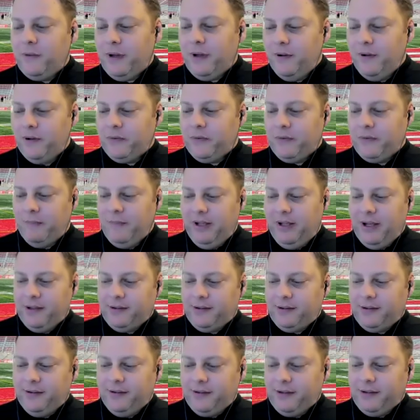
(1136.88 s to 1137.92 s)
notes from the
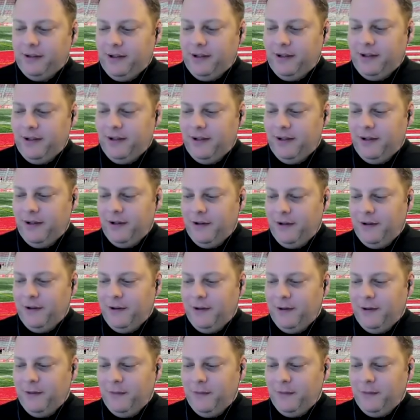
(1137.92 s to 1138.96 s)
SEC
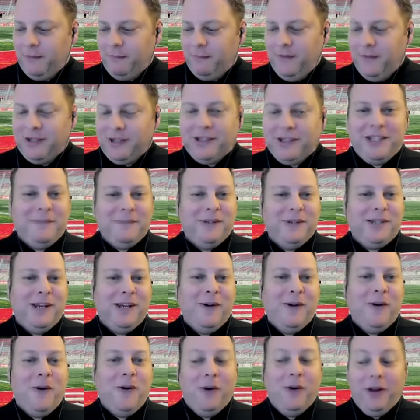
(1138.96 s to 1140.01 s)
with Mississippi
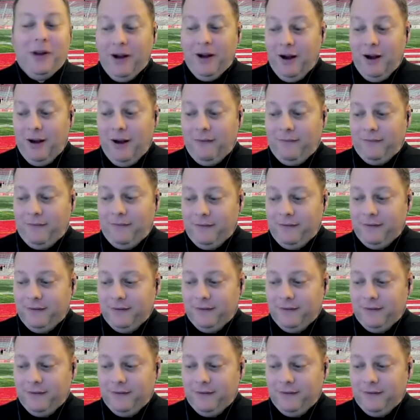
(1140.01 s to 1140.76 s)
State holding off